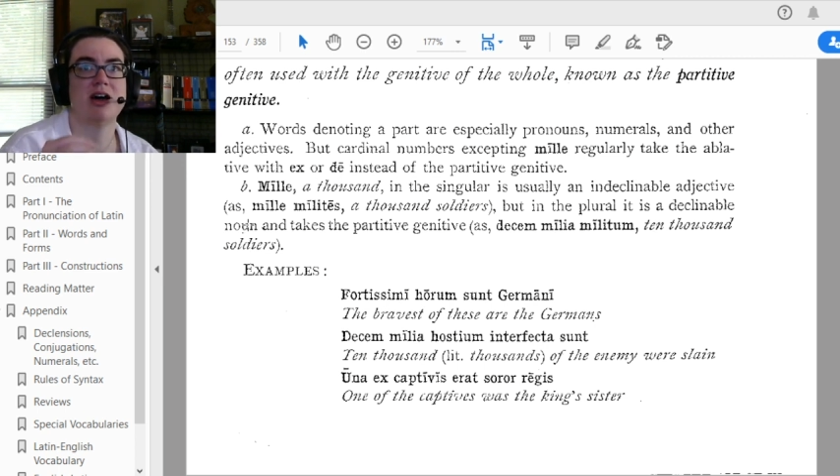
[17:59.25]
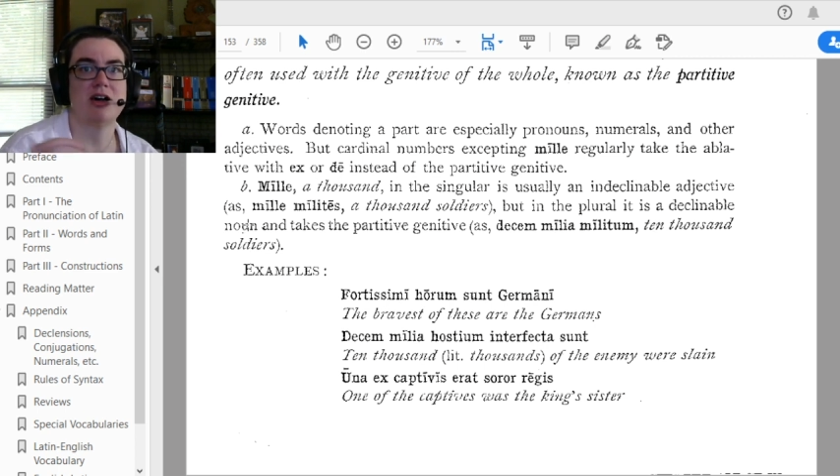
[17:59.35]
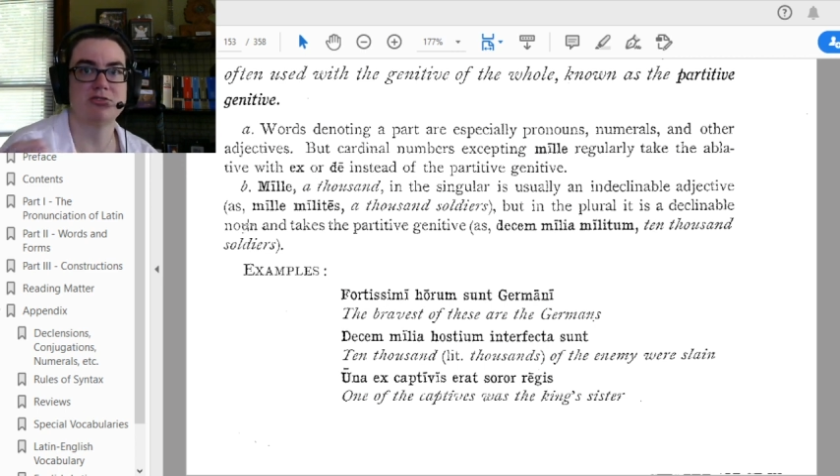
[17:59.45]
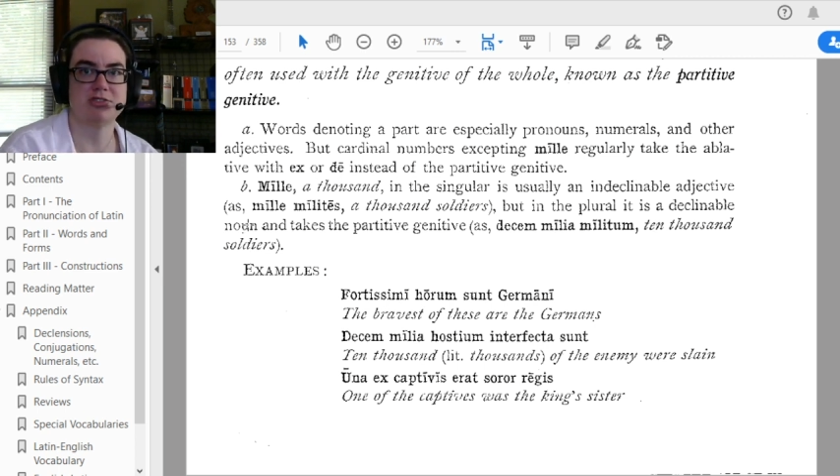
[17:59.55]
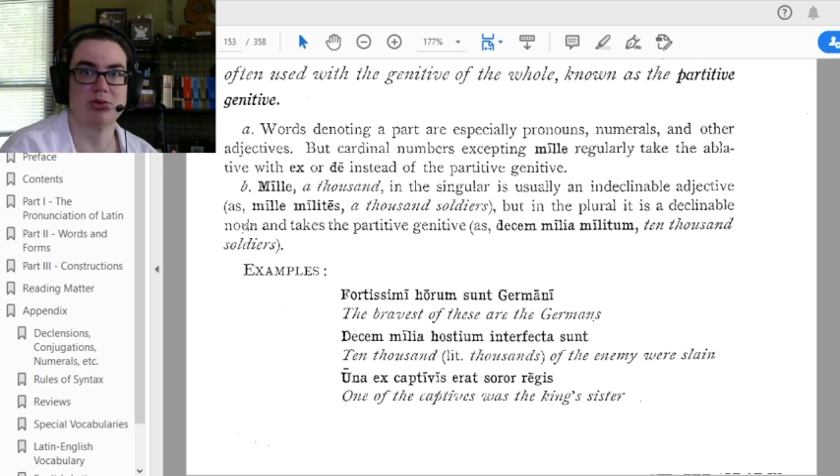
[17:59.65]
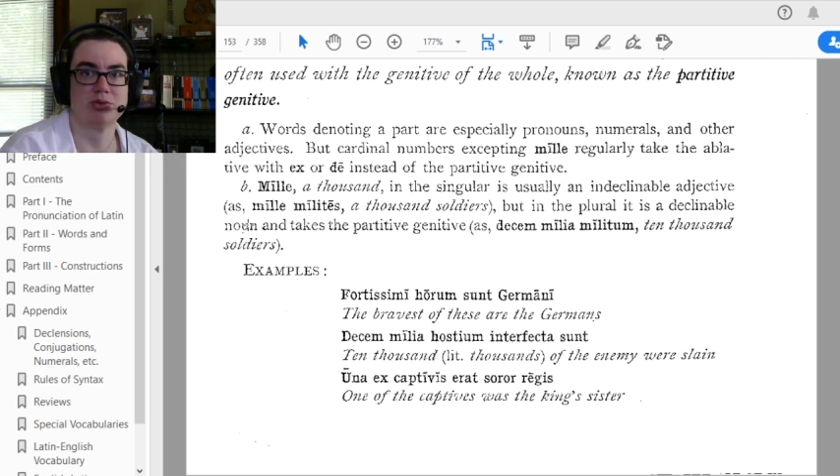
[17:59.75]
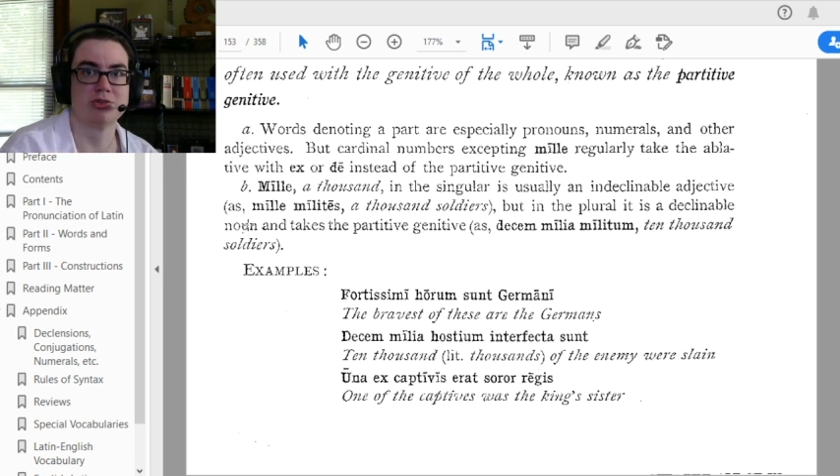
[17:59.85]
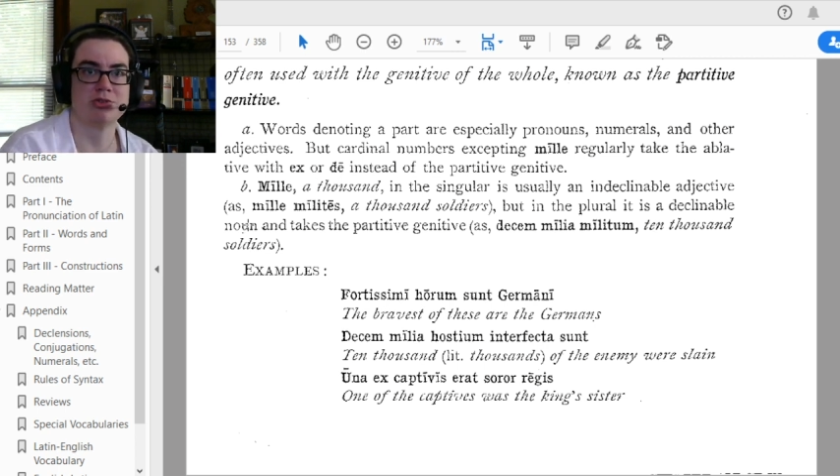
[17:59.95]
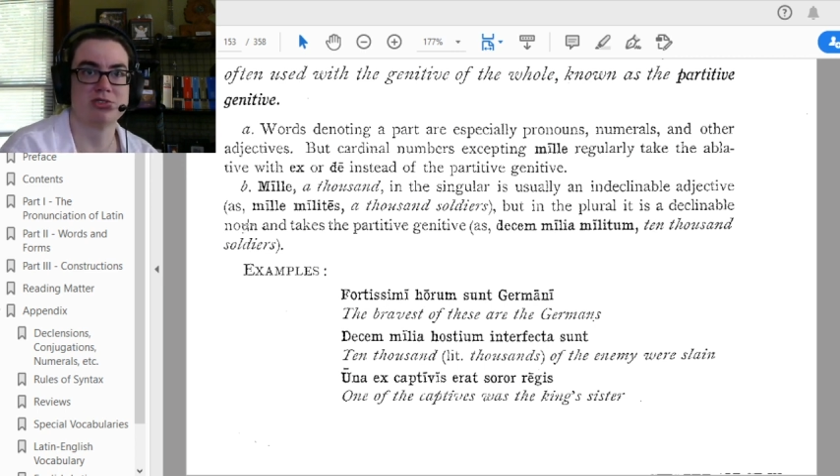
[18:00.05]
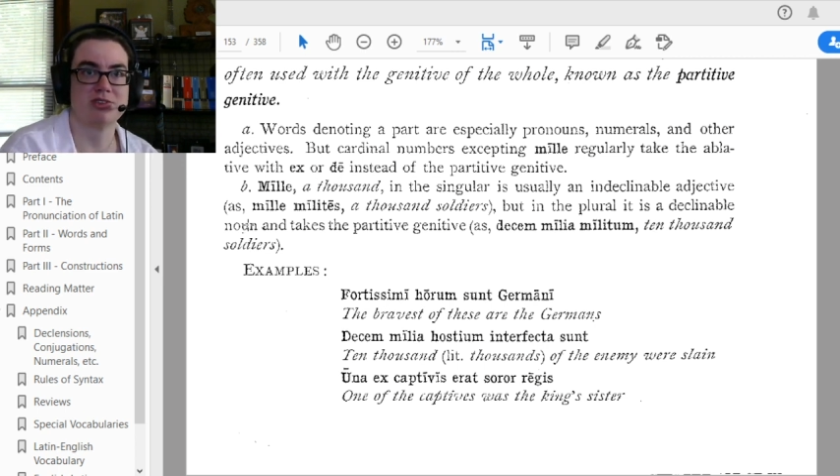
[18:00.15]
of
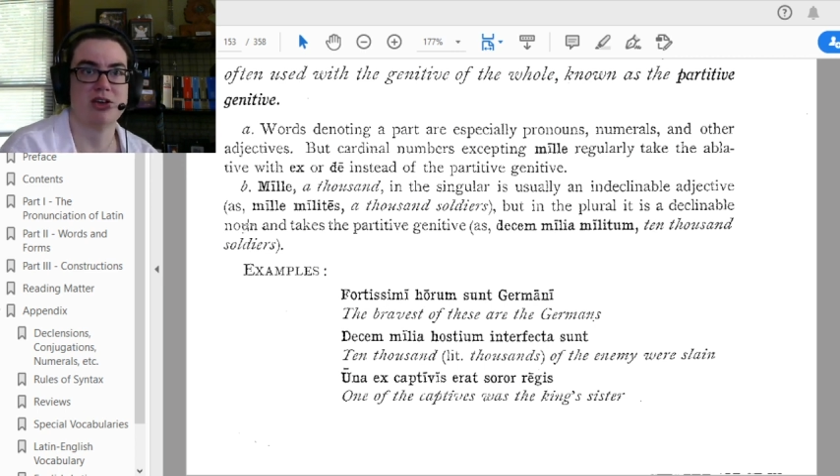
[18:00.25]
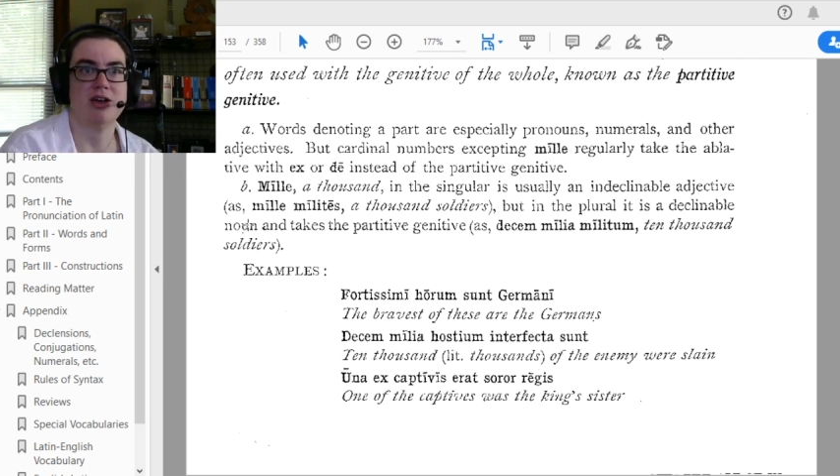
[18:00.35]
soldiers.